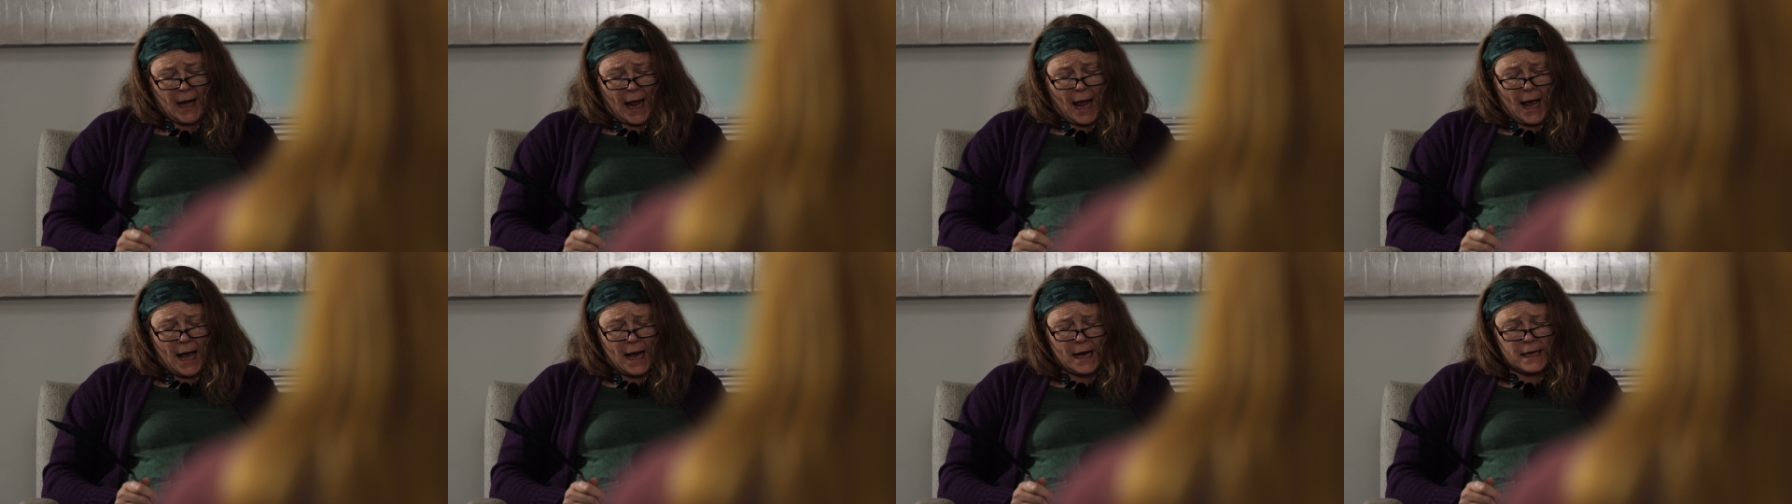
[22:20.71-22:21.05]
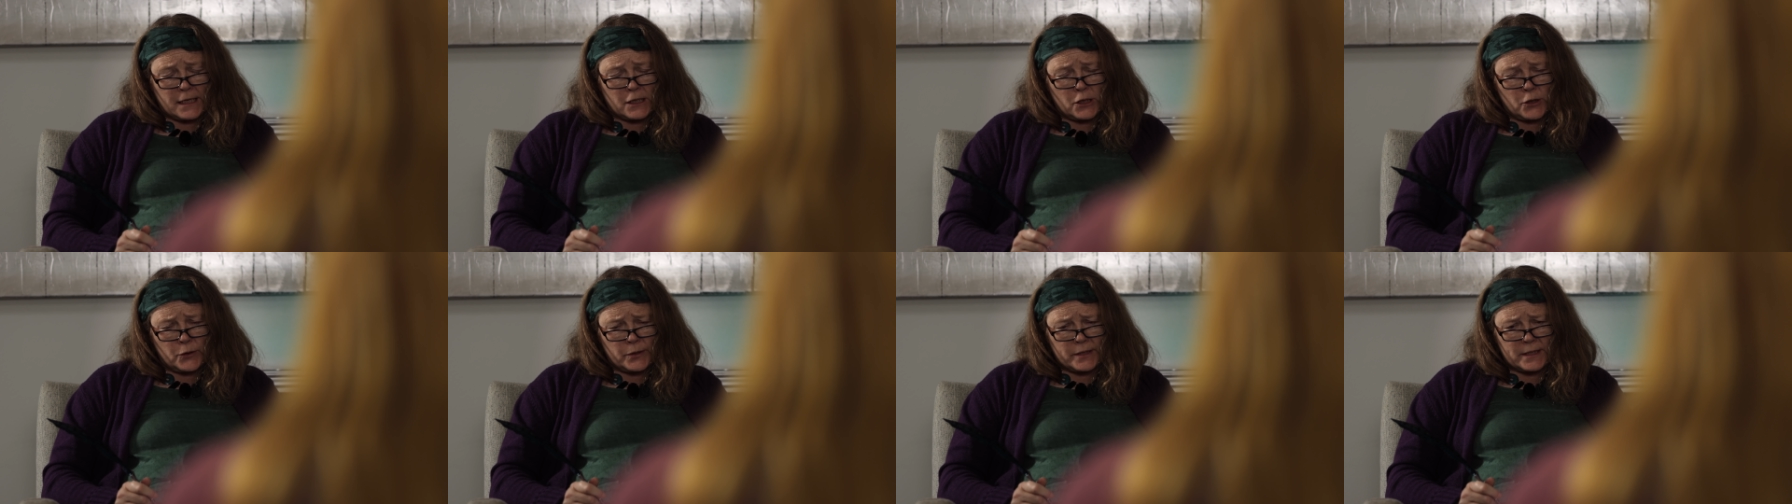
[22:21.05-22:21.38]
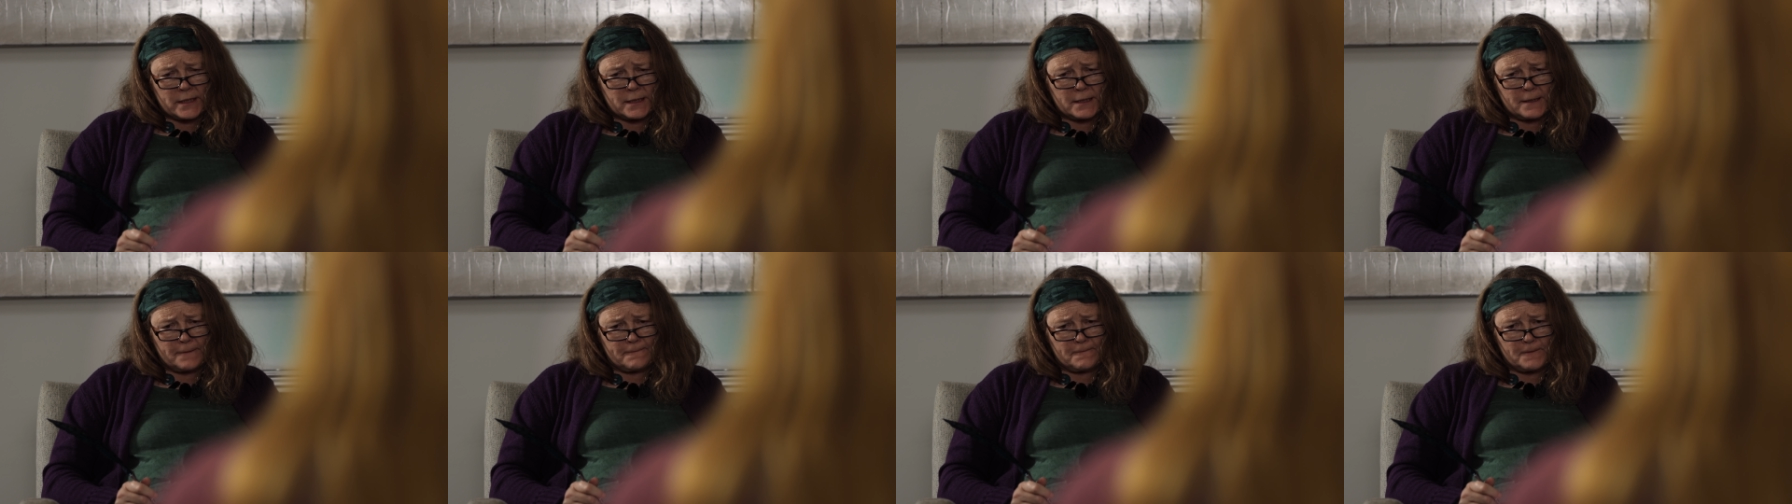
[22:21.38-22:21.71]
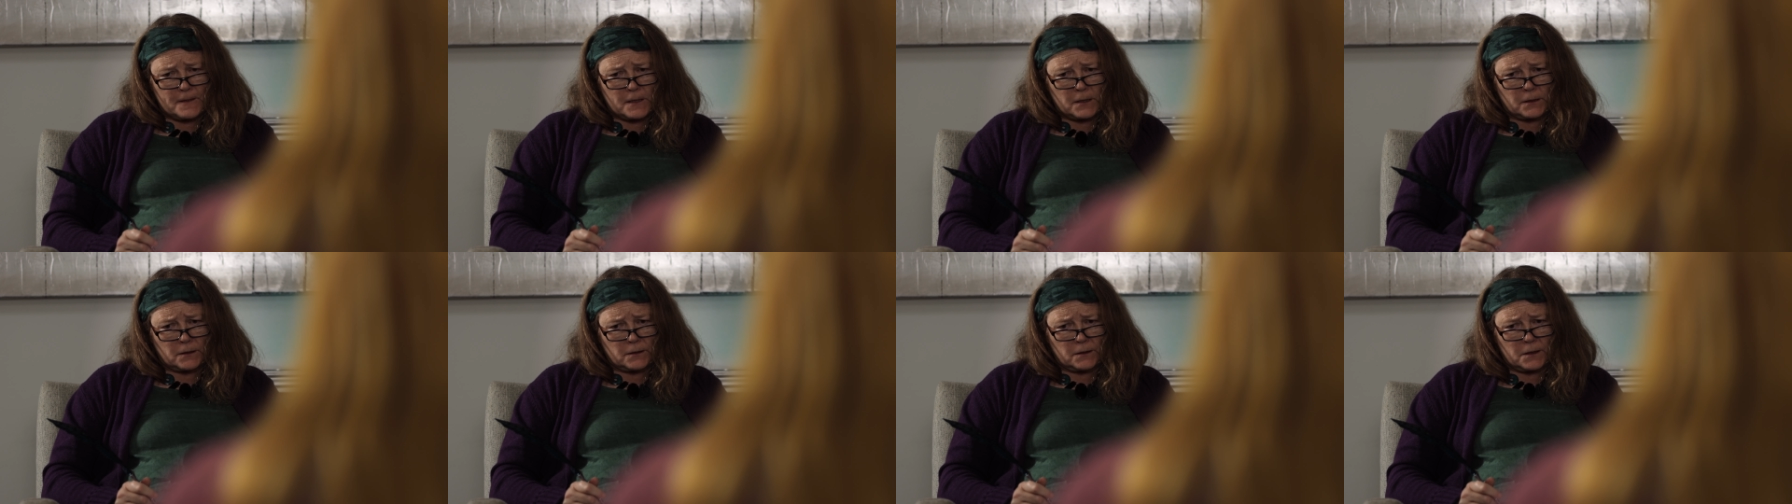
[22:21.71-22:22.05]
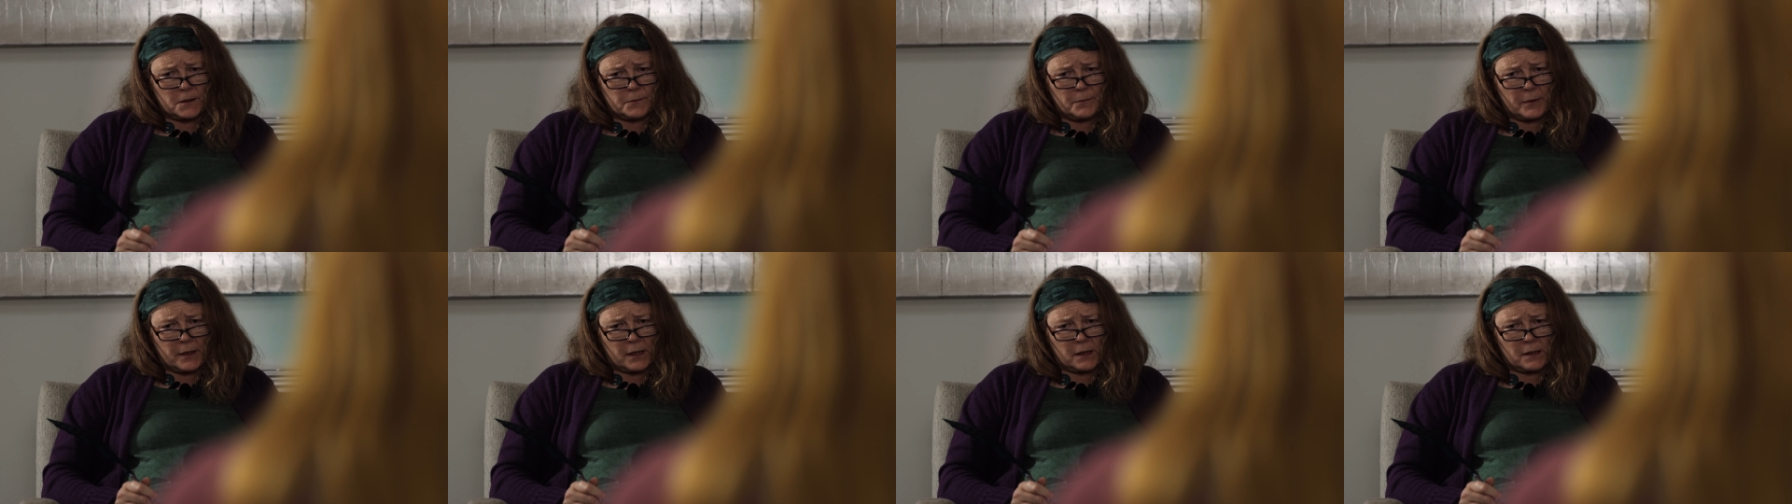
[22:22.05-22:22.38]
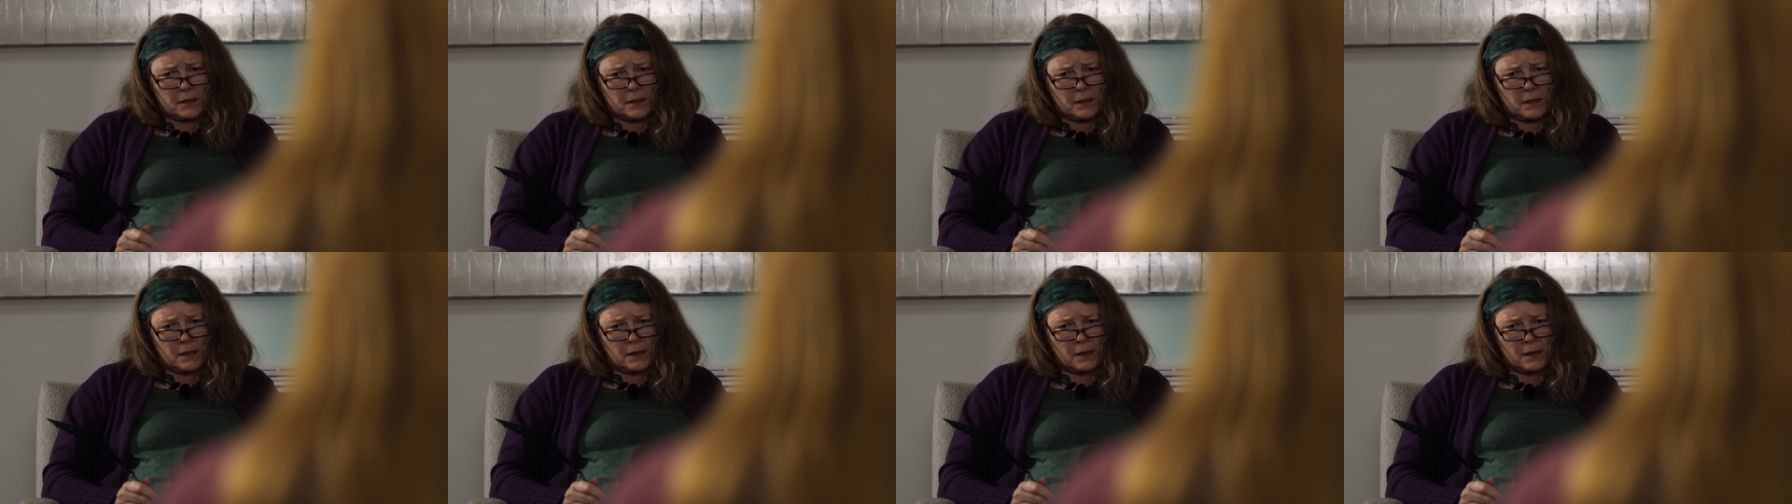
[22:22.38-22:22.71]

I know it's difficult, but